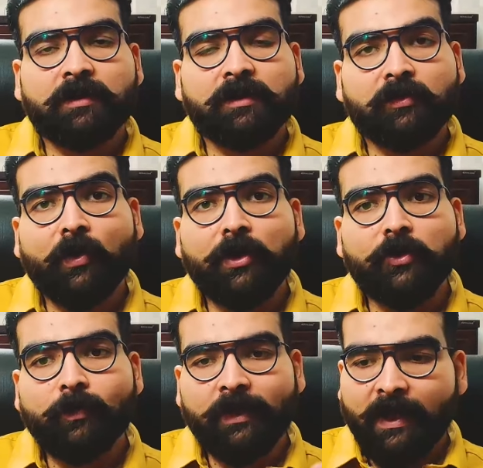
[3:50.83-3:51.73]

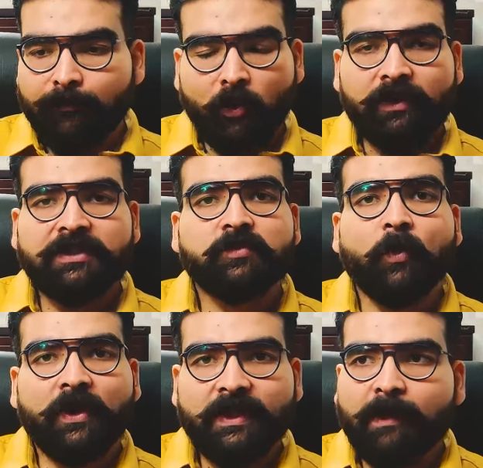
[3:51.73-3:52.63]
non-dual, I am not this
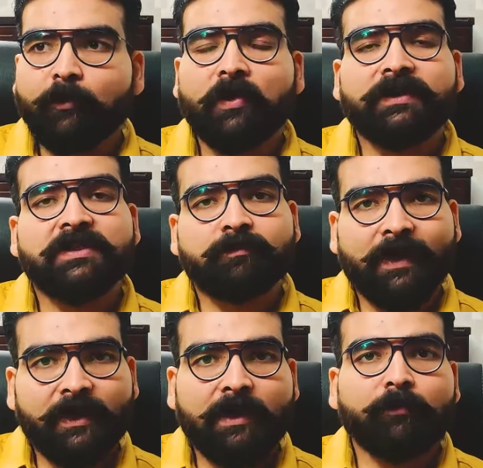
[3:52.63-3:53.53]
body, I am not this
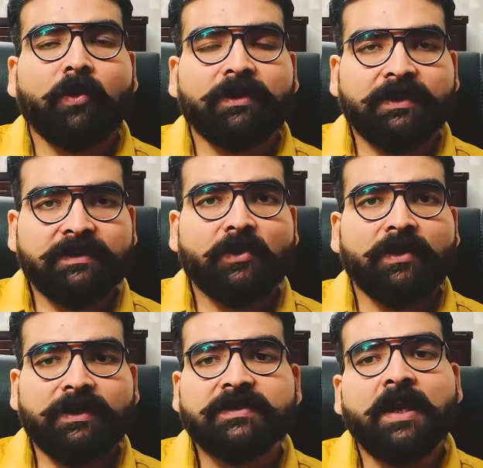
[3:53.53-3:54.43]
mind, I am not this,
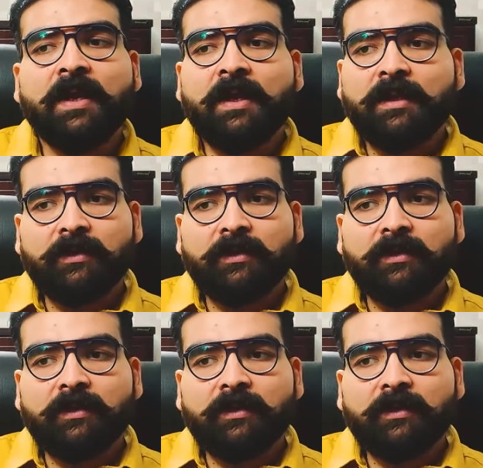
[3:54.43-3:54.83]
not this.